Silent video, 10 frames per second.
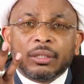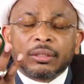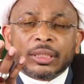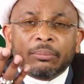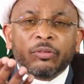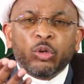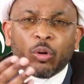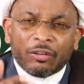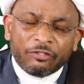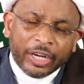Some of you
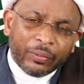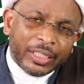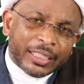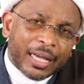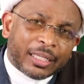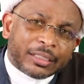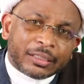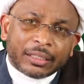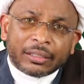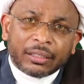are very talented.